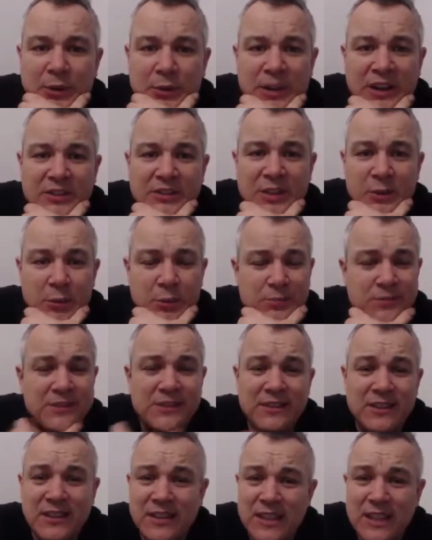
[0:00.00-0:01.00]
Otherwise,
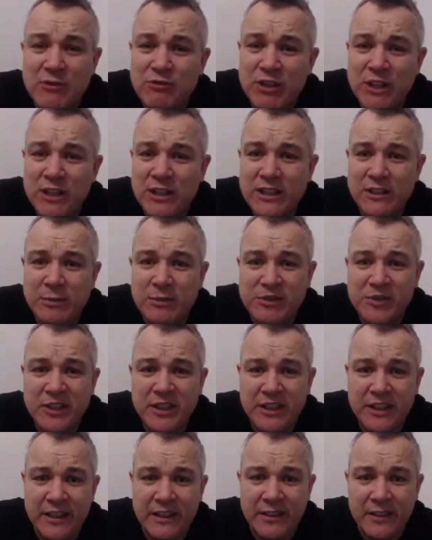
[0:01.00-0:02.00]
I didn't really
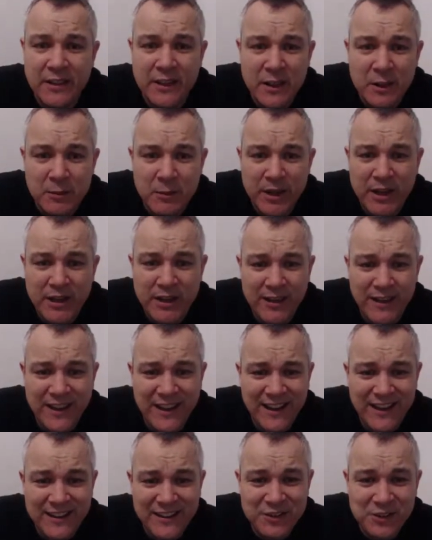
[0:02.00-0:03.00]
need to be seeing it.
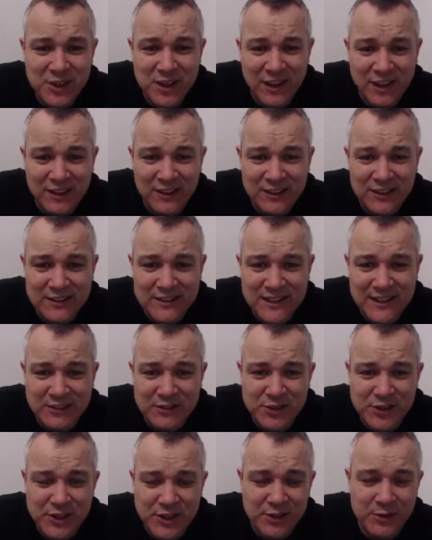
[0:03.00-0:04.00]
But here's
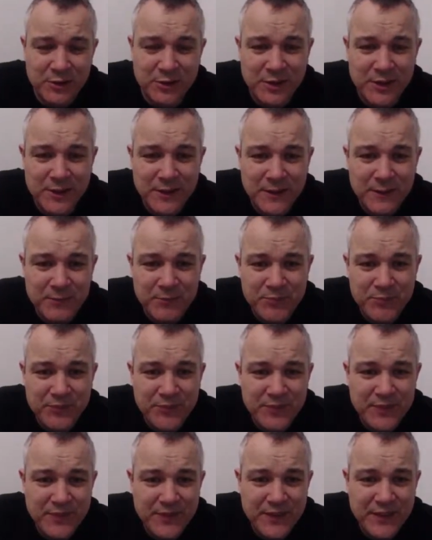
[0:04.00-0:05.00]
Carlo Latanzio.
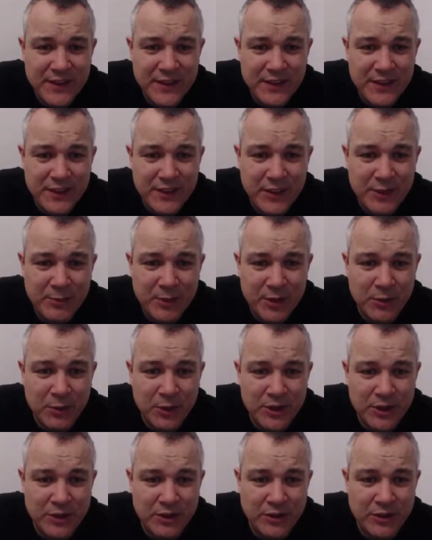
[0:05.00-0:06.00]

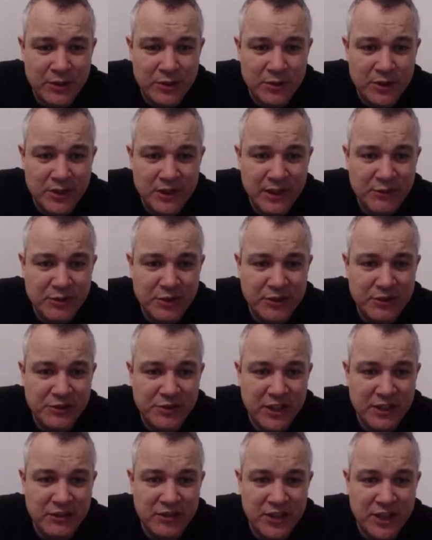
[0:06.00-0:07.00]
Come on, what are you going to do?
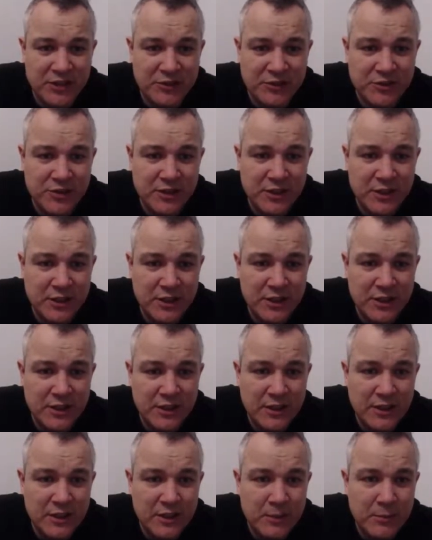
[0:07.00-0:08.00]
Gives it to Sanchez.
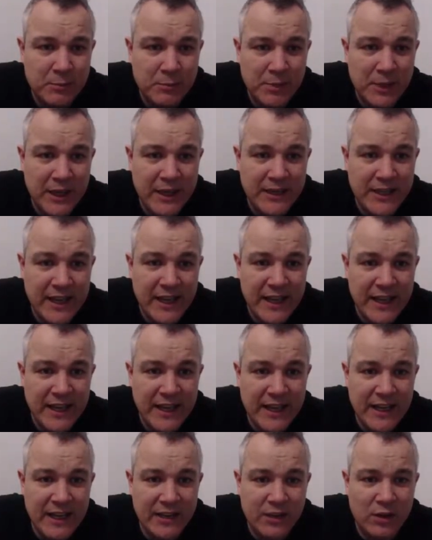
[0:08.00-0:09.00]

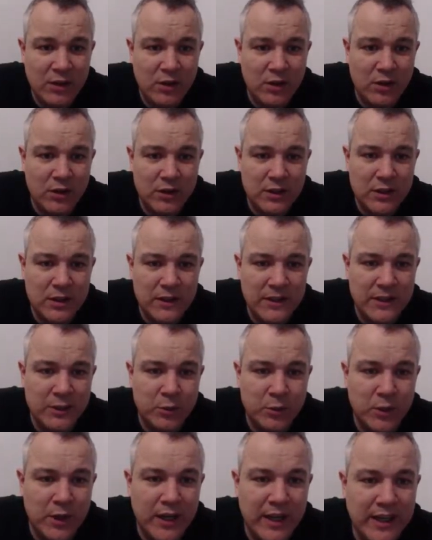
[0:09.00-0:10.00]
played it in, oh, and
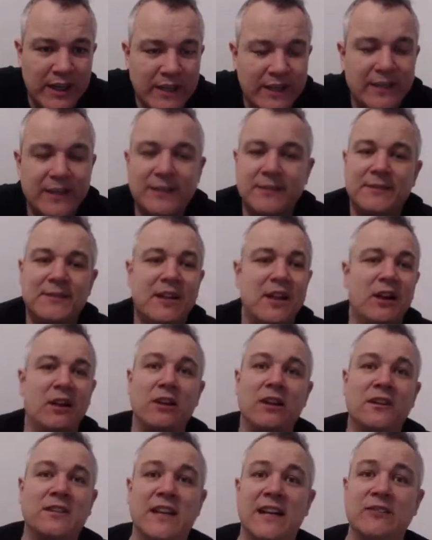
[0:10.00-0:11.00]
cleared away.
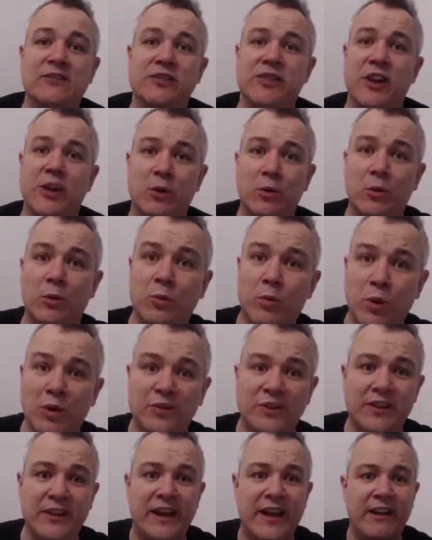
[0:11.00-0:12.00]
Carlo
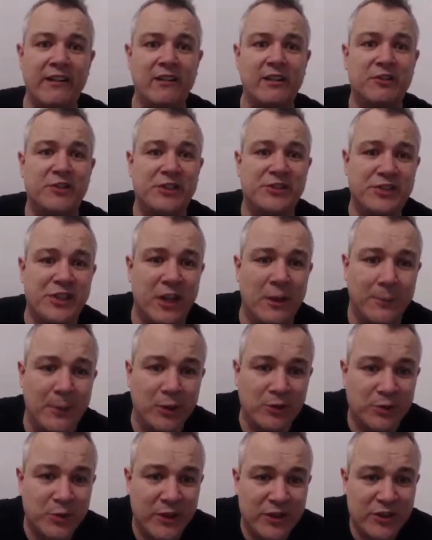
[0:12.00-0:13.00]
Latanzio wasn't there in the
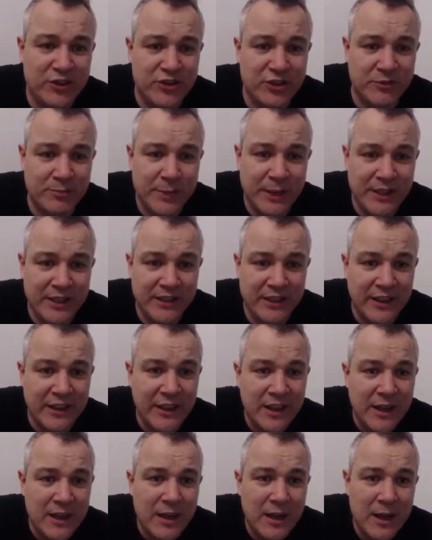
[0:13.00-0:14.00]
six-yard box where he should have
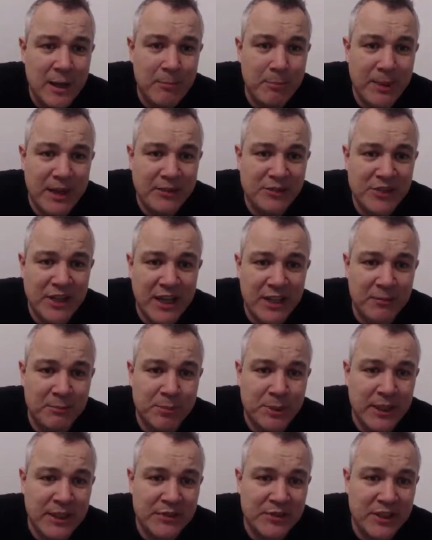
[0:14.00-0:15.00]
been. And
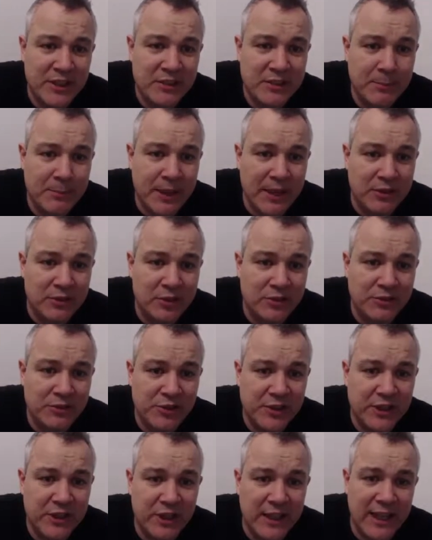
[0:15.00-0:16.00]
Bazan plays it into
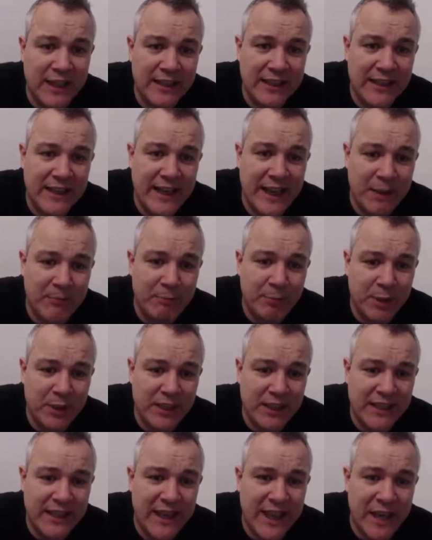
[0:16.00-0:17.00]
Baldunciel and
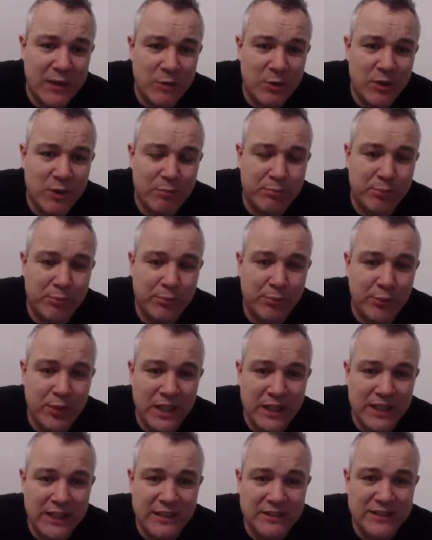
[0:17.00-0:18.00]
Campi again with a
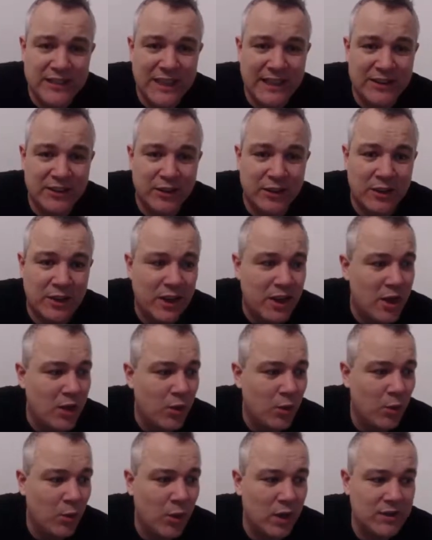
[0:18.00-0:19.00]
brilliant
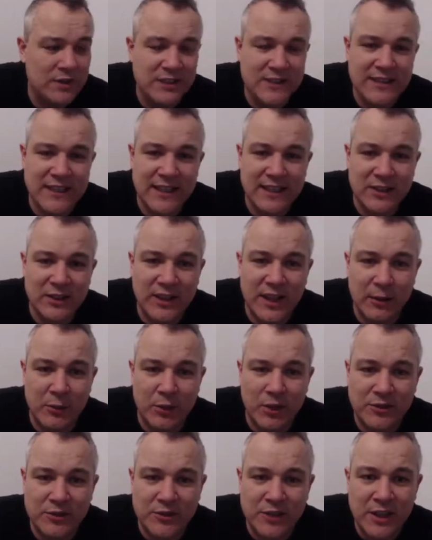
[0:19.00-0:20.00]
tackle. What a
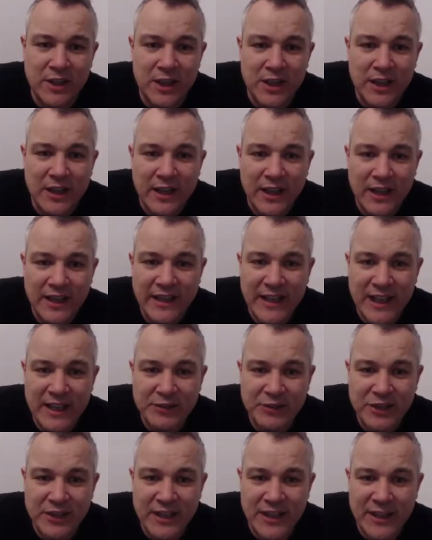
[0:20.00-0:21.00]
tackle that was.
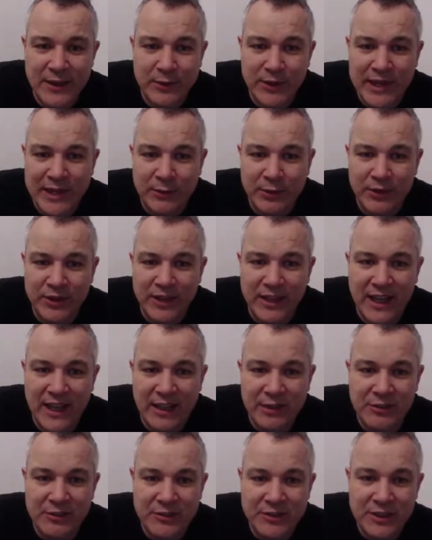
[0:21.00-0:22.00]
And he has it now out
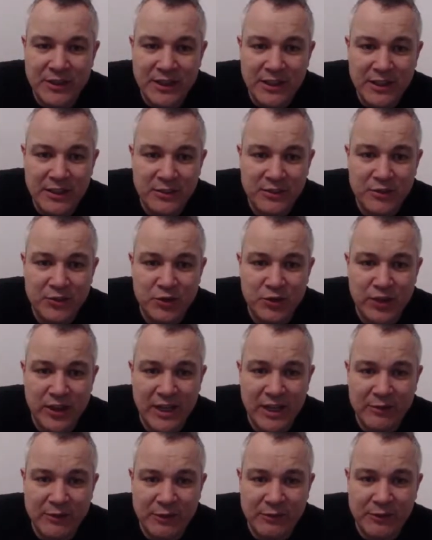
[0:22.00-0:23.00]
on the left.
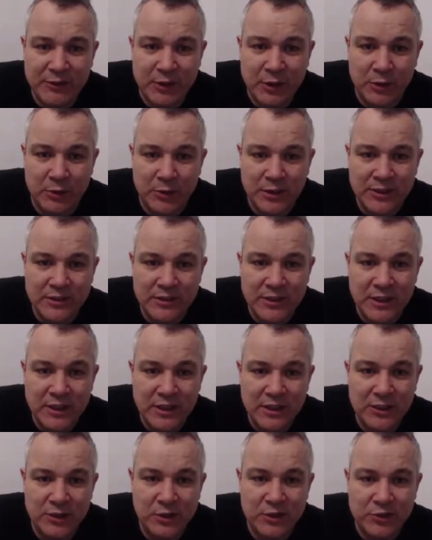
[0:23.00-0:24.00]
Driving
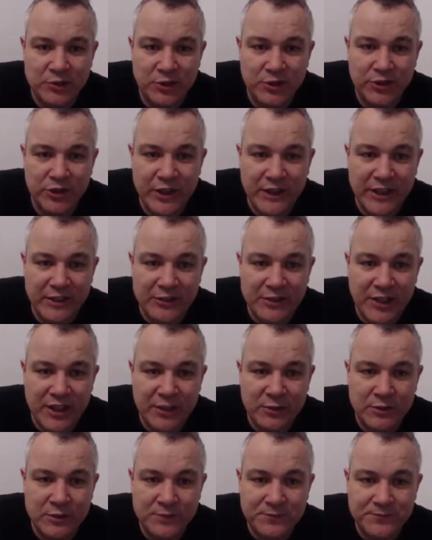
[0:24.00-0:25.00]
forward, Lucas
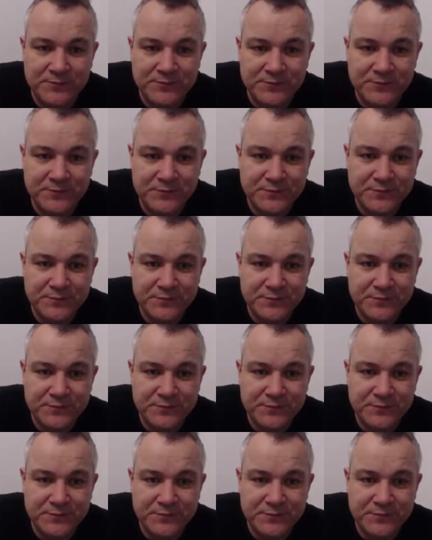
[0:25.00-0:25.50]
Rodriguez now.